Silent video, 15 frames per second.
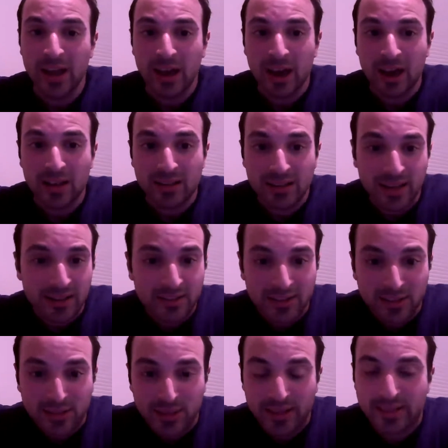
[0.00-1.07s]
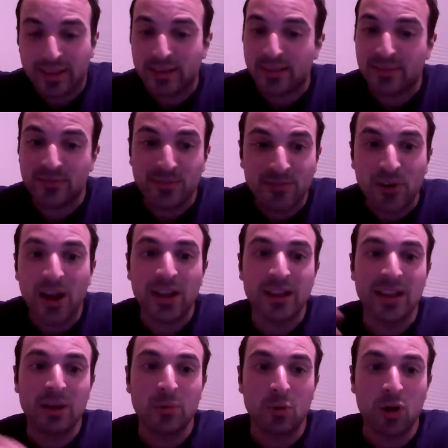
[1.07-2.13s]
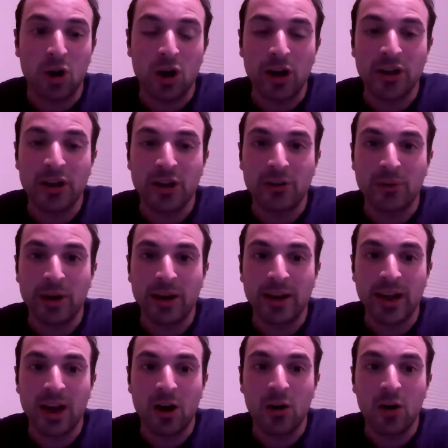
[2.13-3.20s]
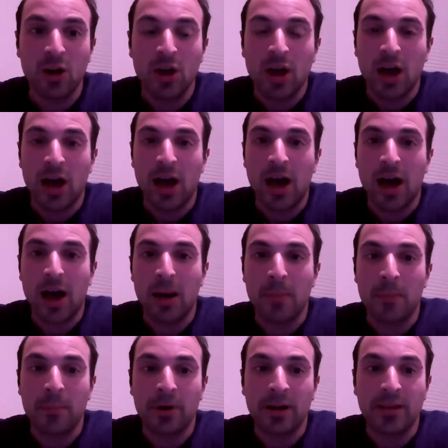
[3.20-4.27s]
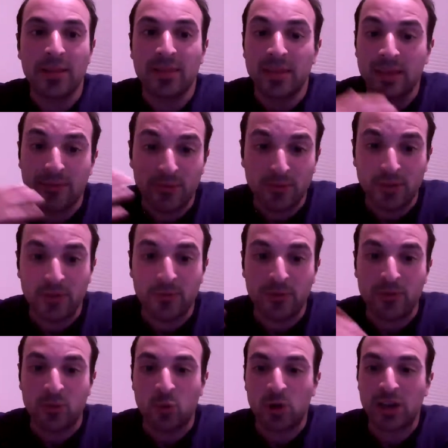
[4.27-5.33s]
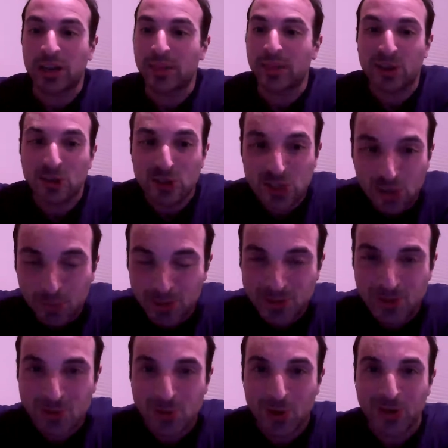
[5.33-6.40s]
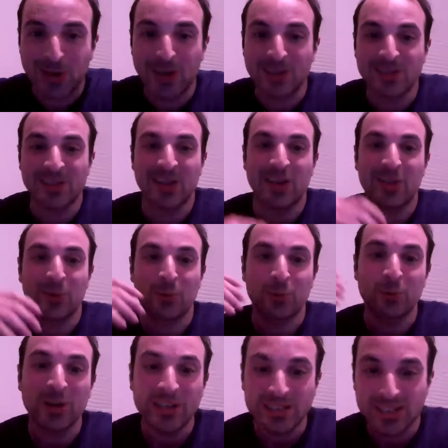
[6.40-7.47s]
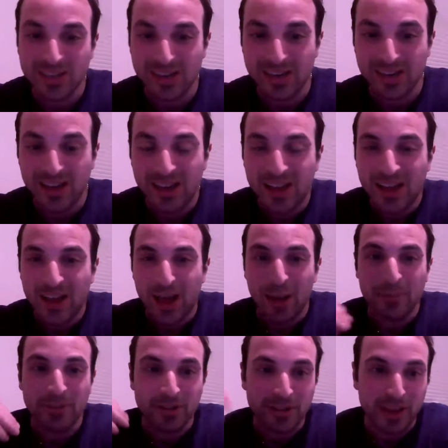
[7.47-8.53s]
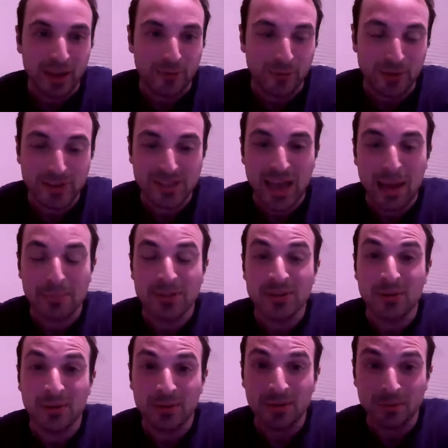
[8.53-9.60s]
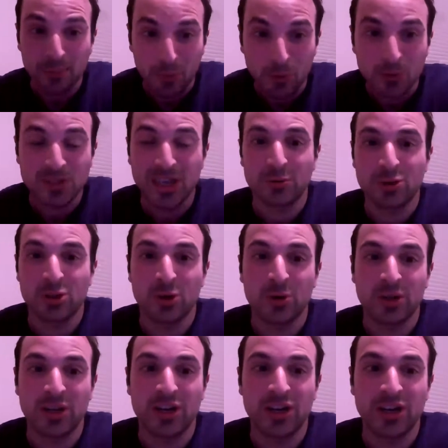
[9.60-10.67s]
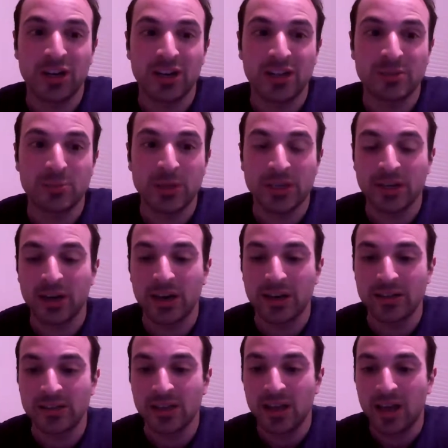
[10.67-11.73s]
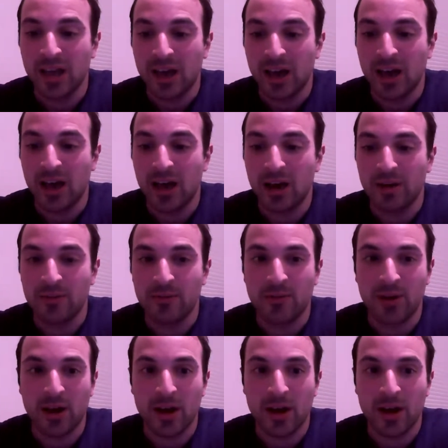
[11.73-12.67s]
I'd like to think that finally we're on here right now. But if it's working, thank you so much for joining us. And the reason I'm delayed for this Habs post-game show here is because of,